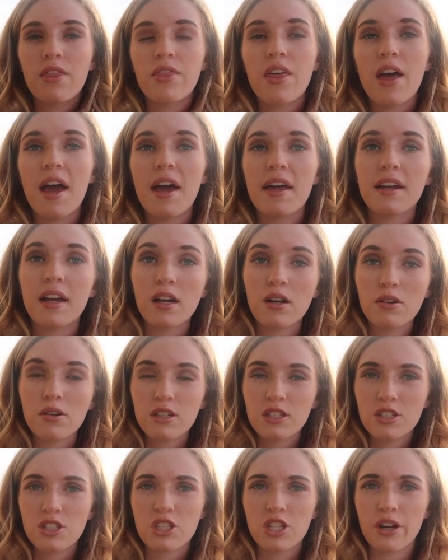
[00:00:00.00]
Then I
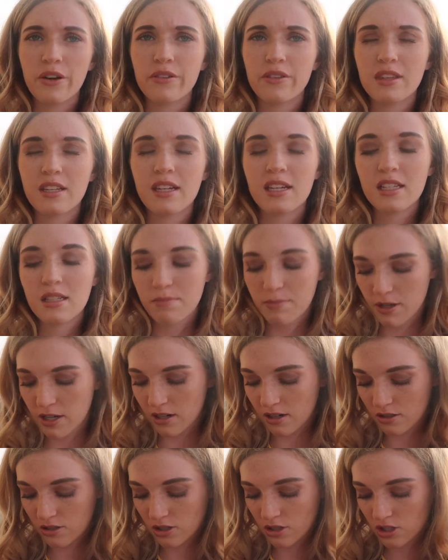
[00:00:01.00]
already showed these, but
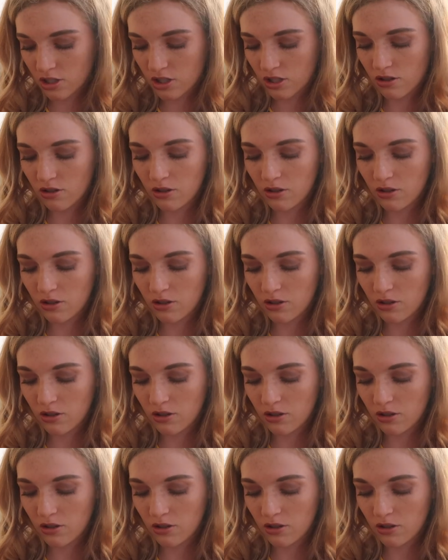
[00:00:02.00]
I'll just show